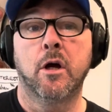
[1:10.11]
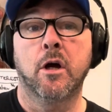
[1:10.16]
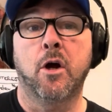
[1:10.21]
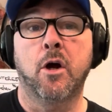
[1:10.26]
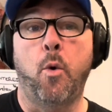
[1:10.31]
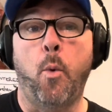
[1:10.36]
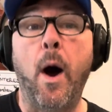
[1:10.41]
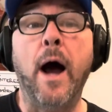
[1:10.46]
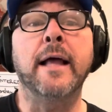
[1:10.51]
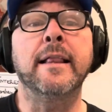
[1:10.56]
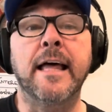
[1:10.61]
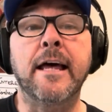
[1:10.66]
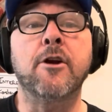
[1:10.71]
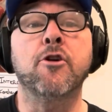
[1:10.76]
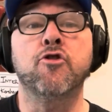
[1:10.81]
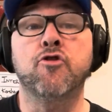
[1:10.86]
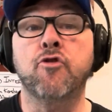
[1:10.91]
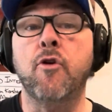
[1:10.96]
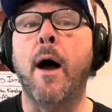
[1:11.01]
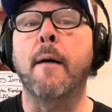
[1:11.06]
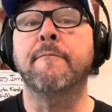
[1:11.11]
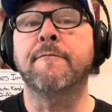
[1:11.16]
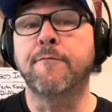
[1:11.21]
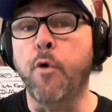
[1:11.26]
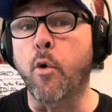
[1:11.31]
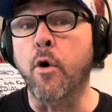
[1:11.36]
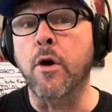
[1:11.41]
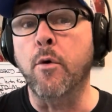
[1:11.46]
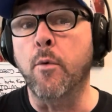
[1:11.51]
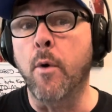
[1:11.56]
Kawhi Leonard dropped
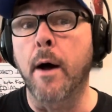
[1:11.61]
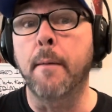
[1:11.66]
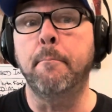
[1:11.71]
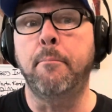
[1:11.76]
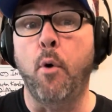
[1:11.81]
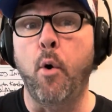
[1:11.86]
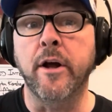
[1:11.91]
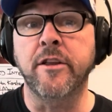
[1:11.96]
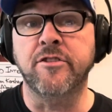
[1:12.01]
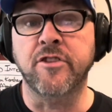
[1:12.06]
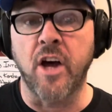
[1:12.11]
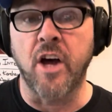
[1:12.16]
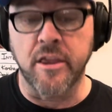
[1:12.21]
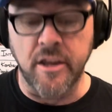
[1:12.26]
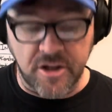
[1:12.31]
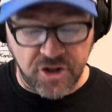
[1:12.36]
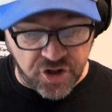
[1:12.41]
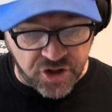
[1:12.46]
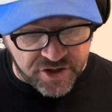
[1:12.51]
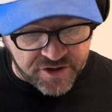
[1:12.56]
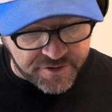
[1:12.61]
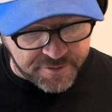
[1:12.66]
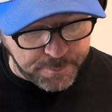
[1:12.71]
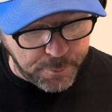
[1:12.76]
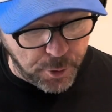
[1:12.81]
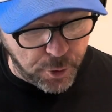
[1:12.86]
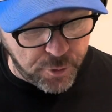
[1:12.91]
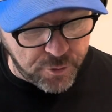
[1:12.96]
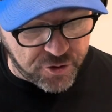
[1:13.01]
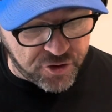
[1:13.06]
41 points on the
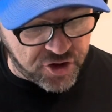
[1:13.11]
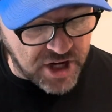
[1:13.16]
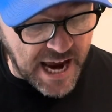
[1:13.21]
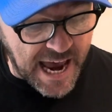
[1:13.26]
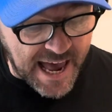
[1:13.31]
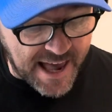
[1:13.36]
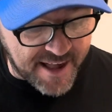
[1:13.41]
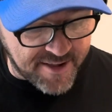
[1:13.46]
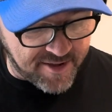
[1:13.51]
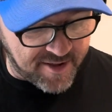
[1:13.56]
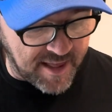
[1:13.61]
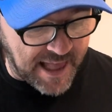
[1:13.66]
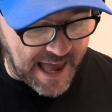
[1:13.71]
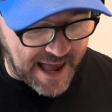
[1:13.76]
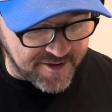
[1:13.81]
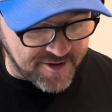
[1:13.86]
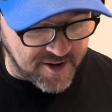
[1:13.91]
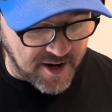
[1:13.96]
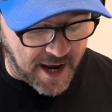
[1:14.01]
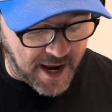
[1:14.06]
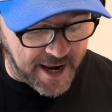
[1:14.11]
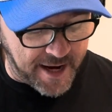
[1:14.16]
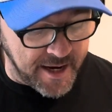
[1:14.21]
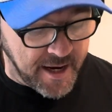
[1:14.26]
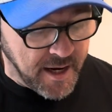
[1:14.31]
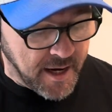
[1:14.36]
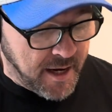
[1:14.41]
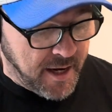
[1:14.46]
smooth Jazz last night.